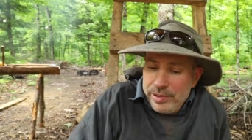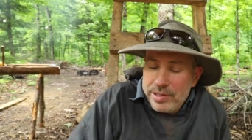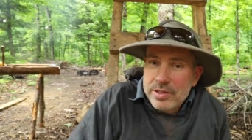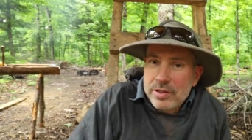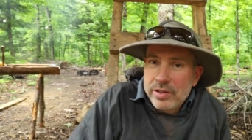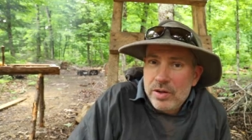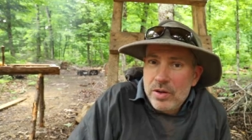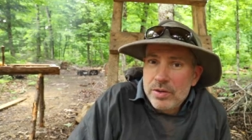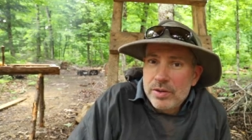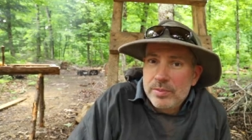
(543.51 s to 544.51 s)
basically
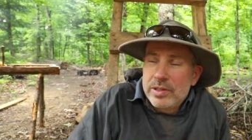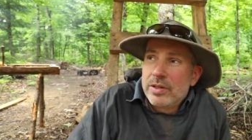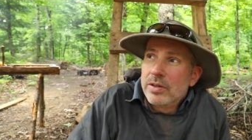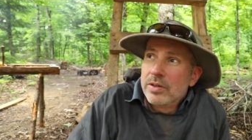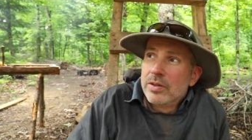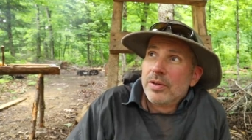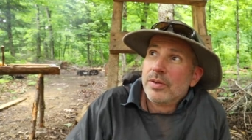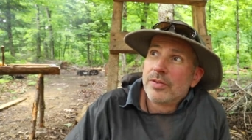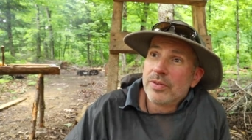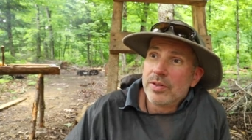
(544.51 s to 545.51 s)
all the material
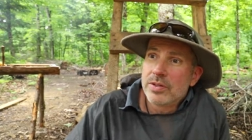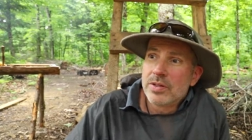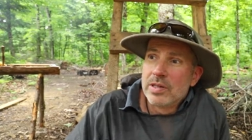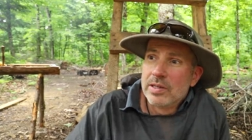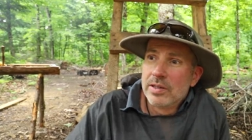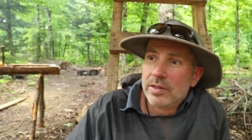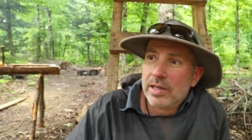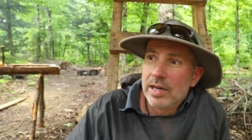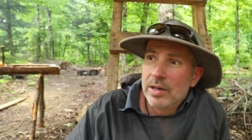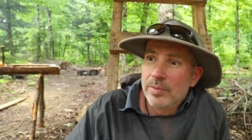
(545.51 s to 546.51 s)
used for this
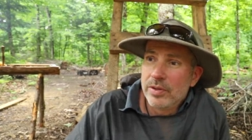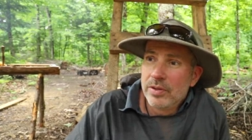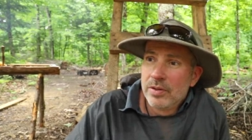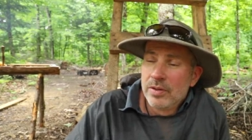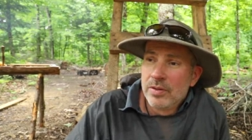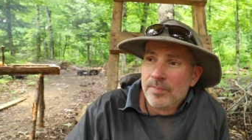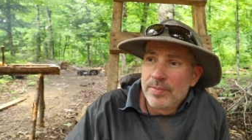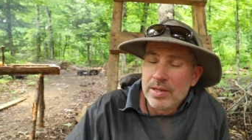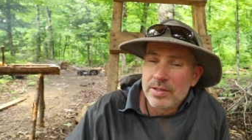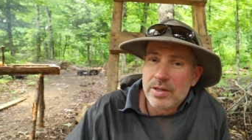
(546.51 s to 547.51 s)
cabin
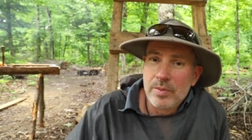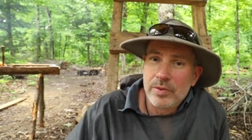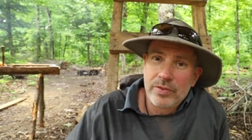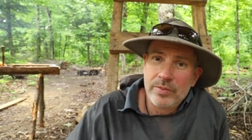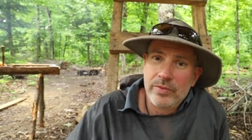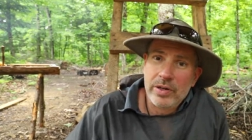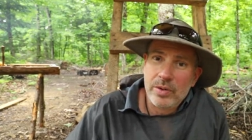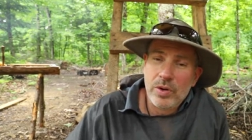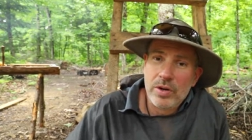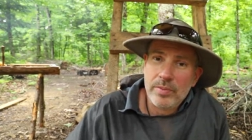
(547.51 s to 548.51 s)
is coming from
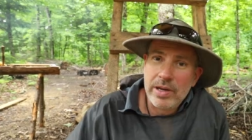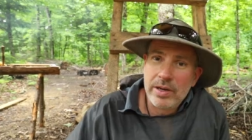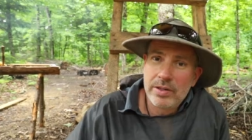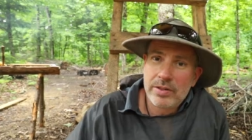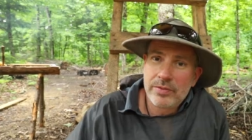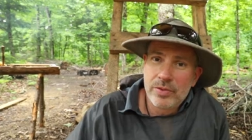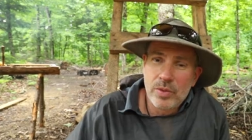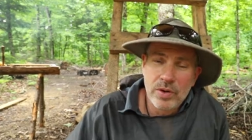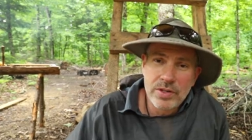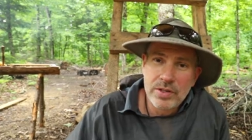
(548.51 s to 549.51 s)
very well managed
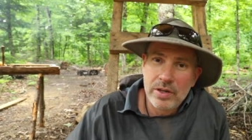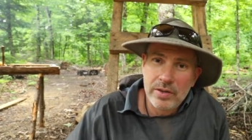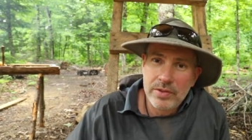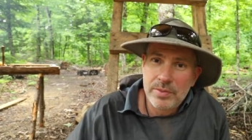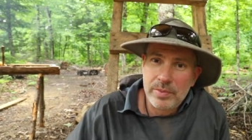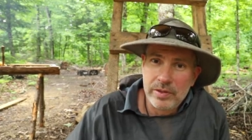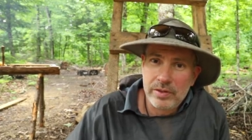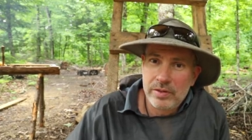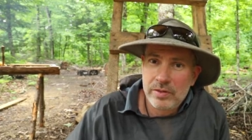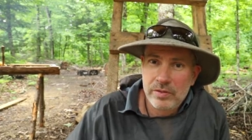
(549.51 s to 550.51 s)
forests. None of it's
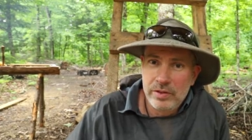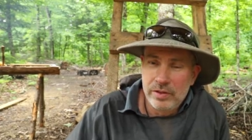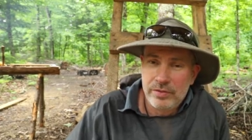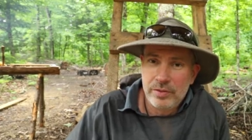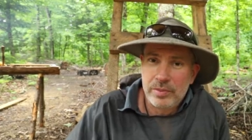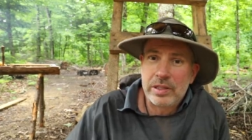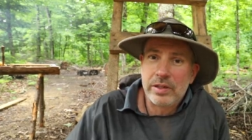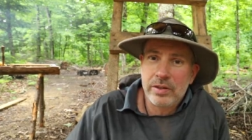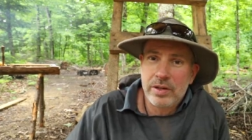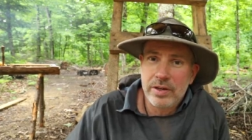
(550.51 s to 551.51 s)
been, you know, from
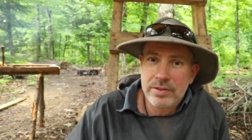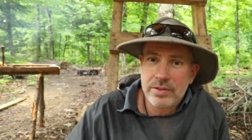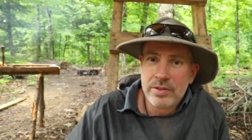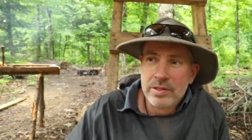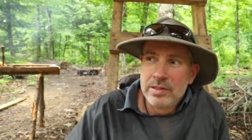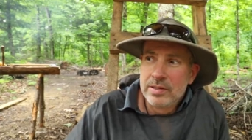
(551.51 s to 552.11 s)
clear cuts.